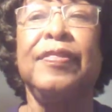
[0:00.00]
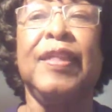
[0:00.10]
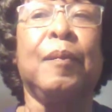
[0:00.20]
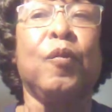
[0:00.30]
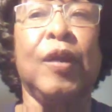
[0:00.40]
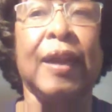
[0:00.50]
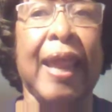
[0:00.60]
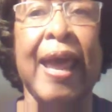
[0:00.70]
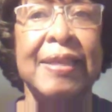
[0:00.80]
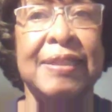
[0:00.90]
them
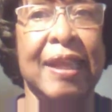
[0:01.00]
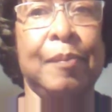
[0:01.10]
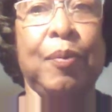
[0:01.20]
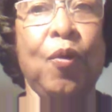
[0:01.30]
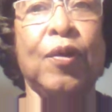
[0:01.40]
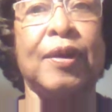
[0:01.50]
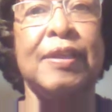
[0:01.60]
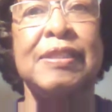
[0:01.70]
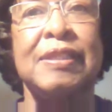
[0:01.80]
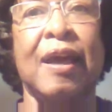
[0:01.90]
realize the
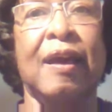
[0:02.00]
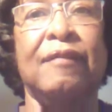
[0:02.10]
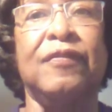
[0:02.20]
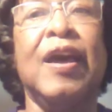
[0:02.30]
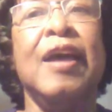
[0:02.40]
importance of